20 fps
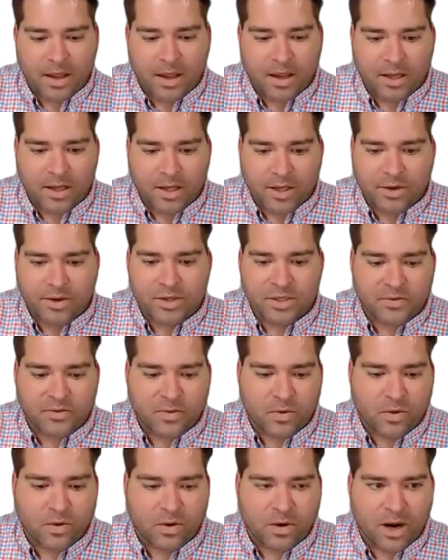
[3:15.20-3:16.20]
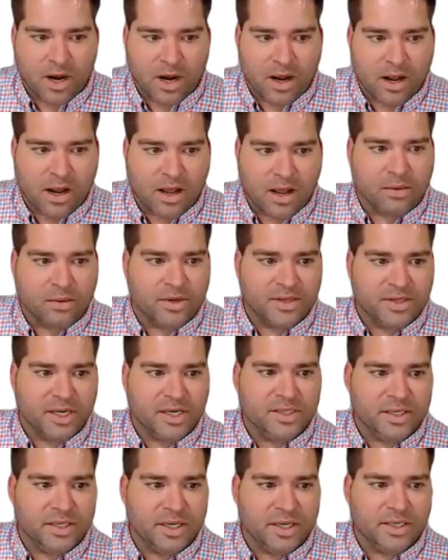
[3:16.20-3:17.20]
used for
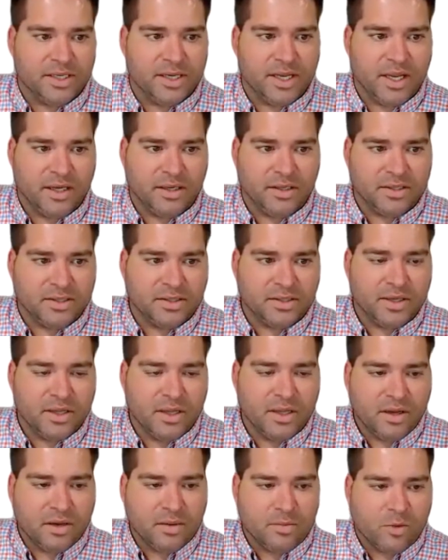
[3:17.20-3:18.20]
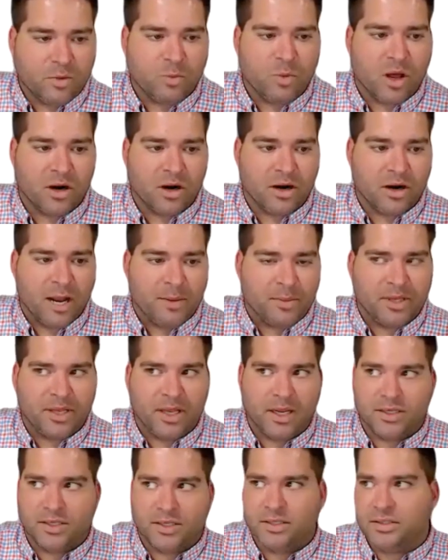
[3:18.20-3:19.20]
authorization in today's more modern
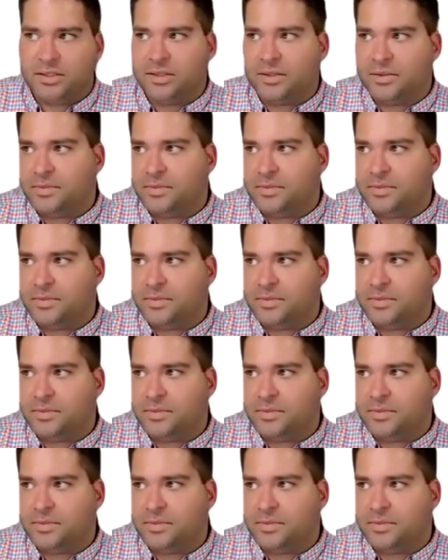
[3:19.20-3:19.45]
applications.